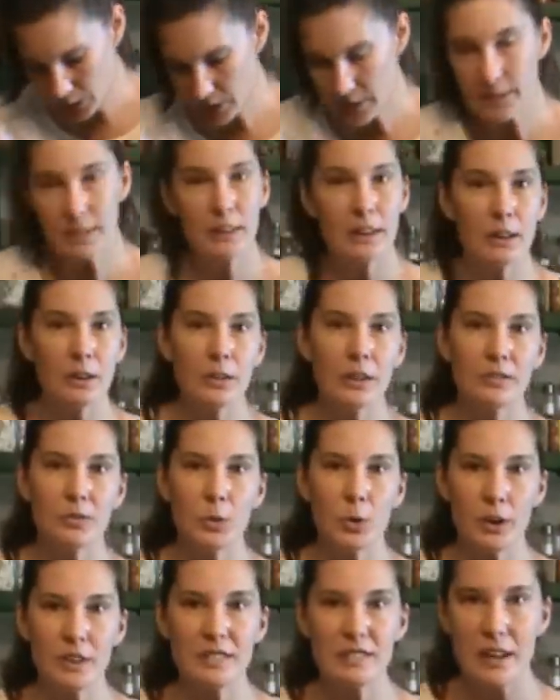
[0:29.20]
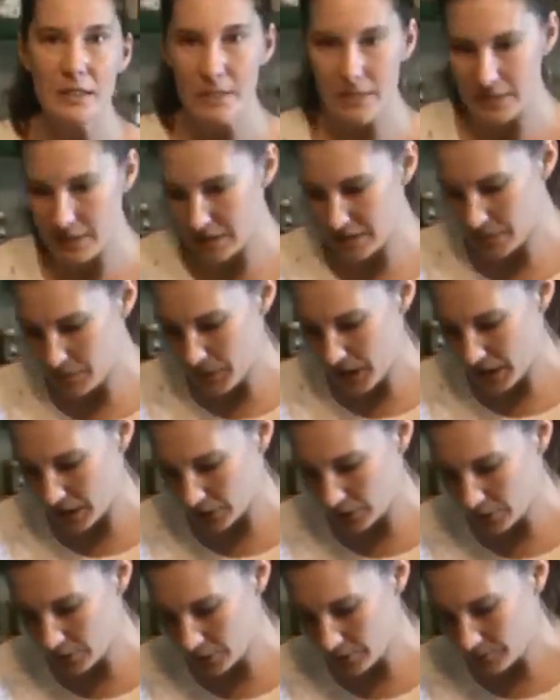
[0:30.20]
good deal at 47 cents a
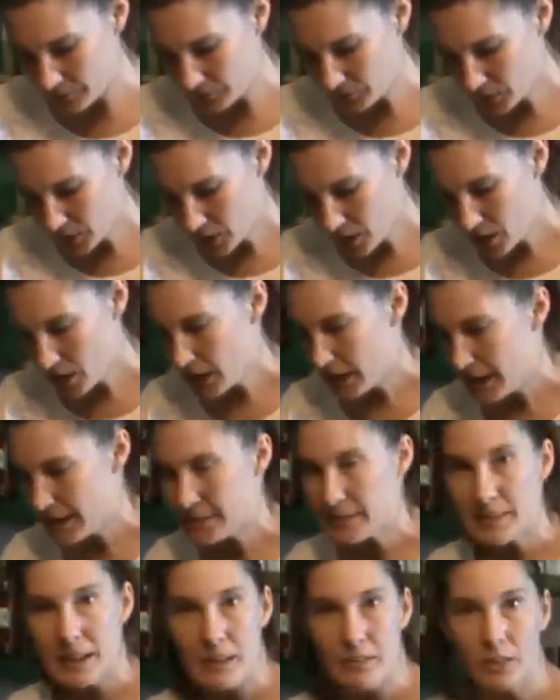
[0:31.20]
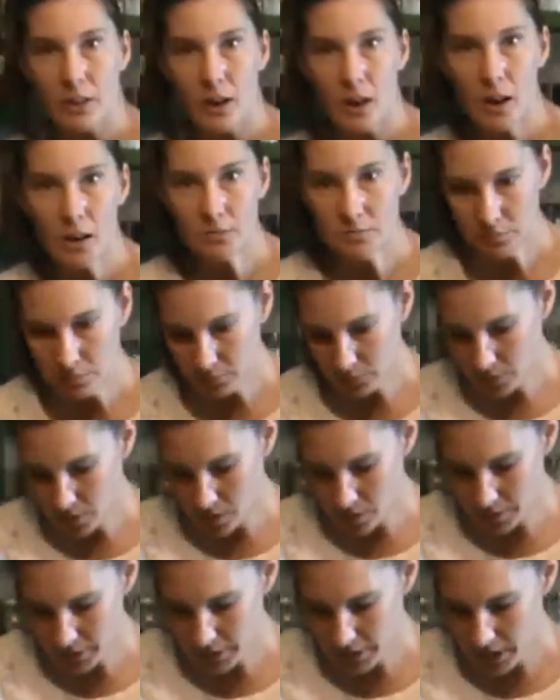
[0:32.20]
pound at Save-A-Lot
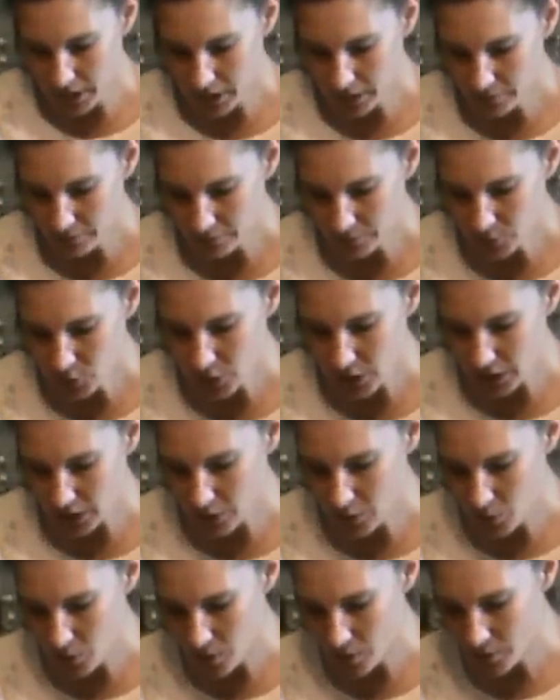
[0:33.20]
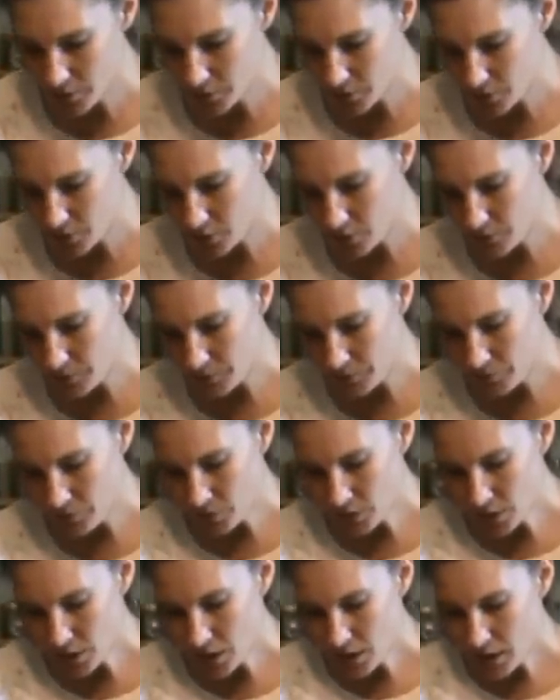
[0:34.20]
on chicken quarters,
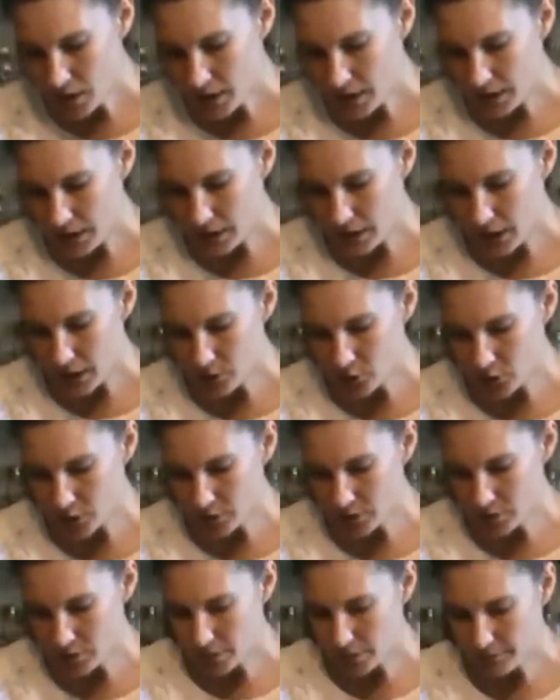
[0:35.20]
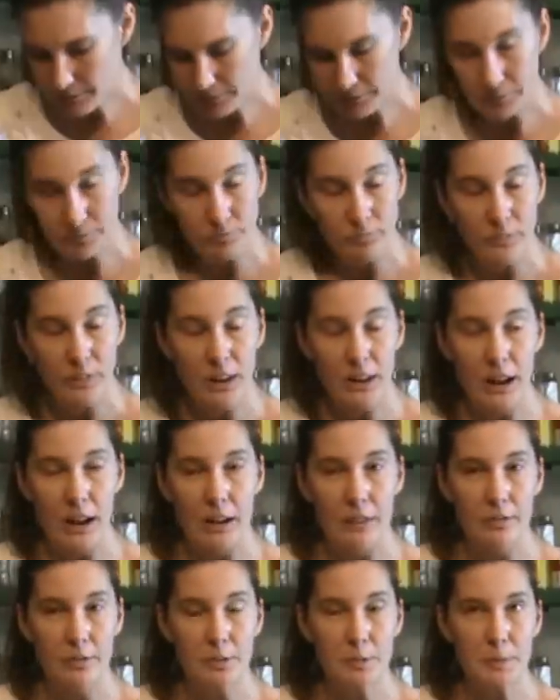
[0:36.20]
and I just
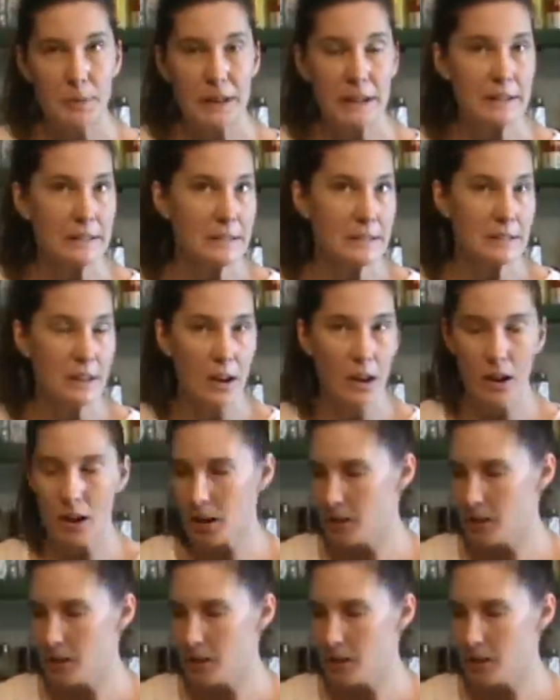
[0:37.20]
have spent